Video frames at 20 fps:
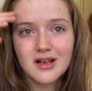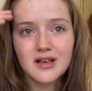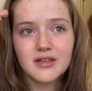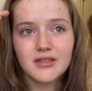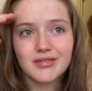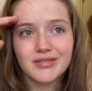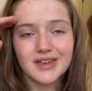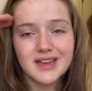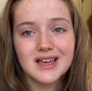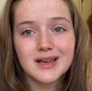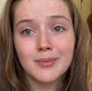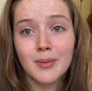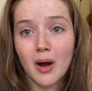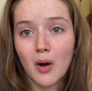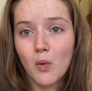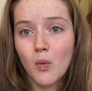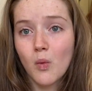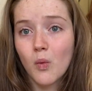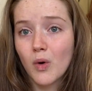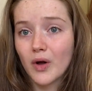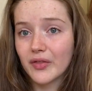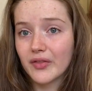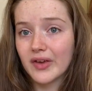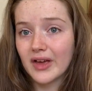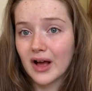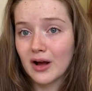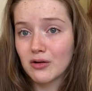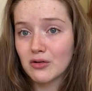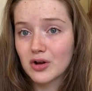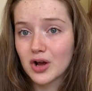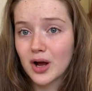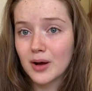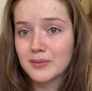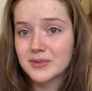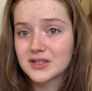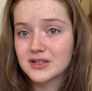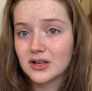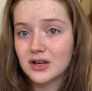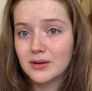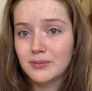think about what the outcome is
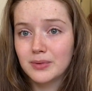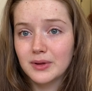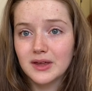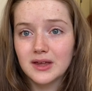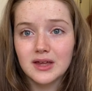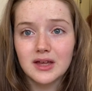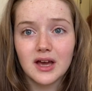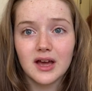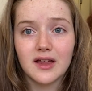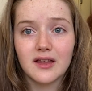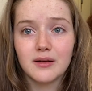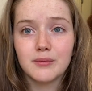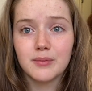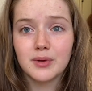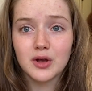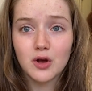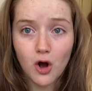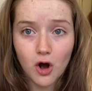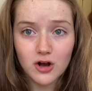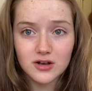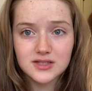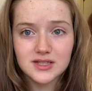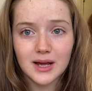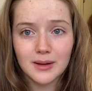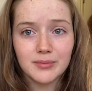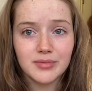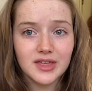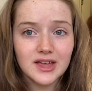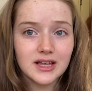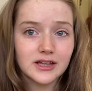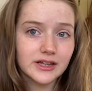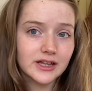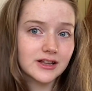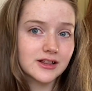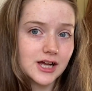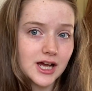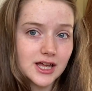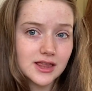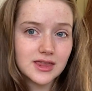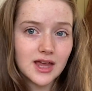going to be, and because I'm thinking
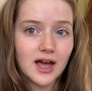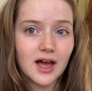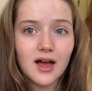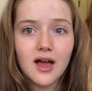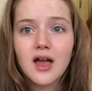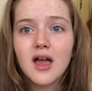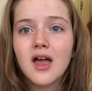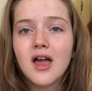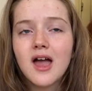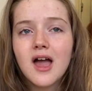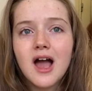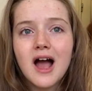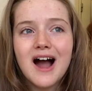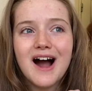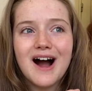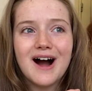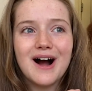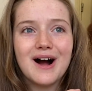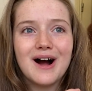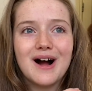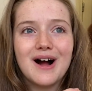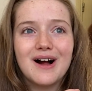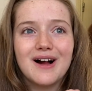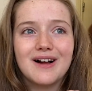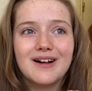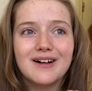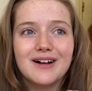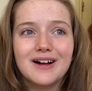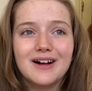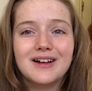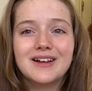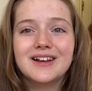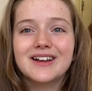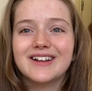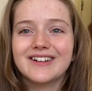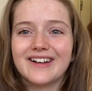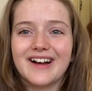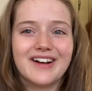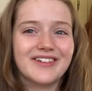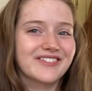like
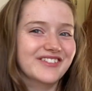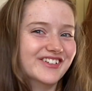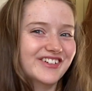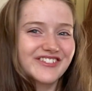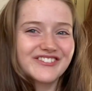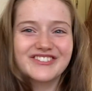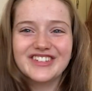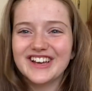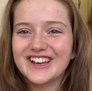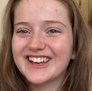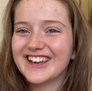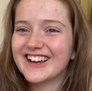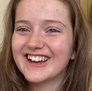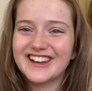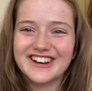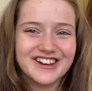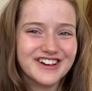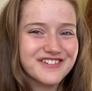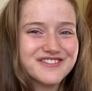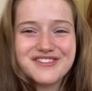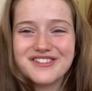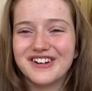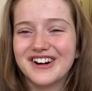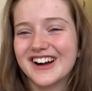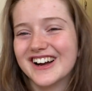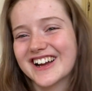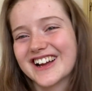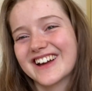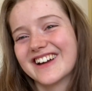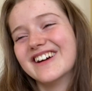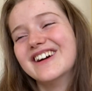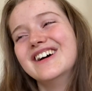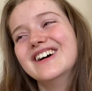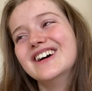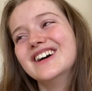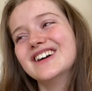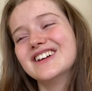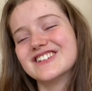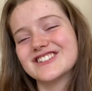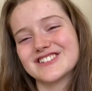that, I'm not making enough work.
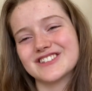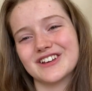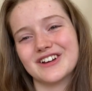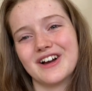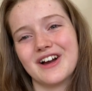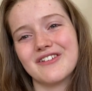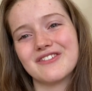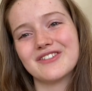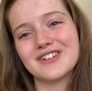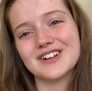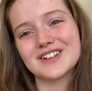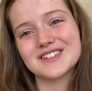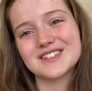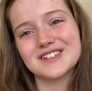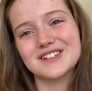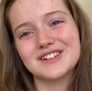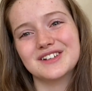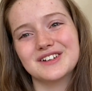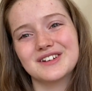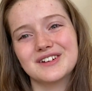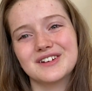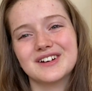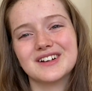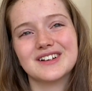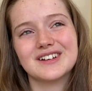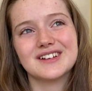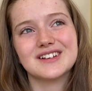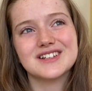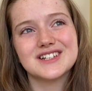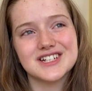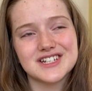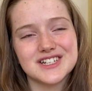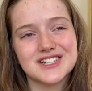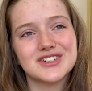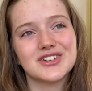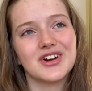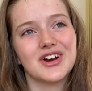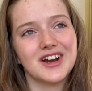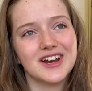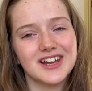So I've got to just
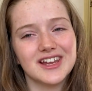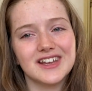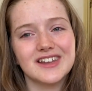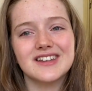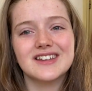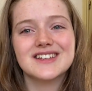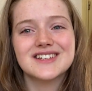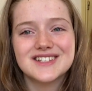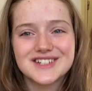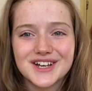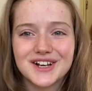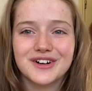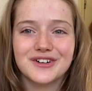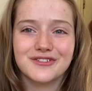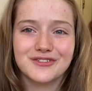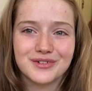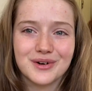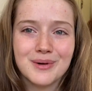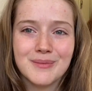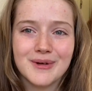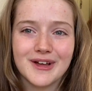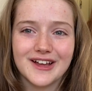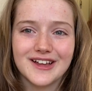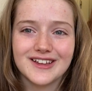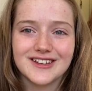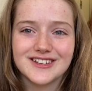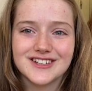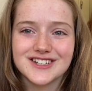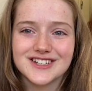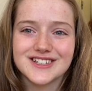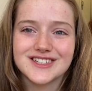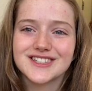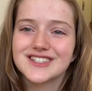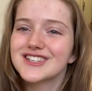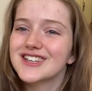try and chill for a bit and just